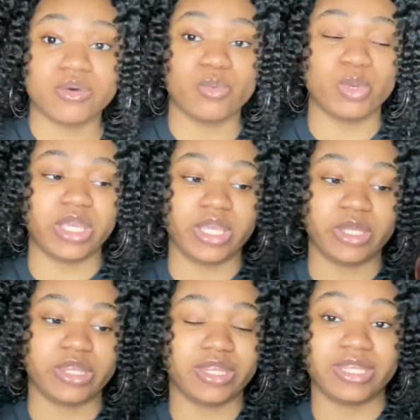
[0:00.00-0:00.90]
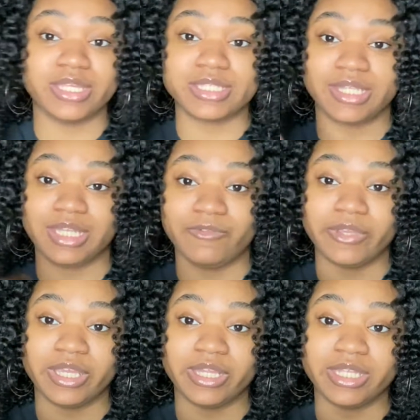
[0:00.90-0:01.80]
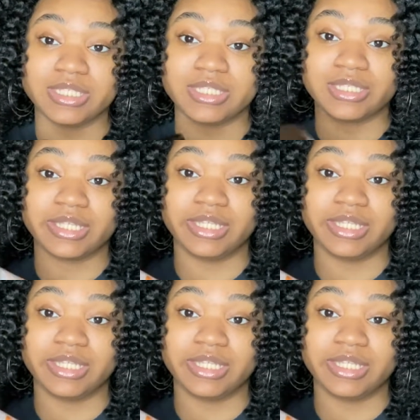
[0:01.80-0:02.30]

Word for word: with this leave-in this is the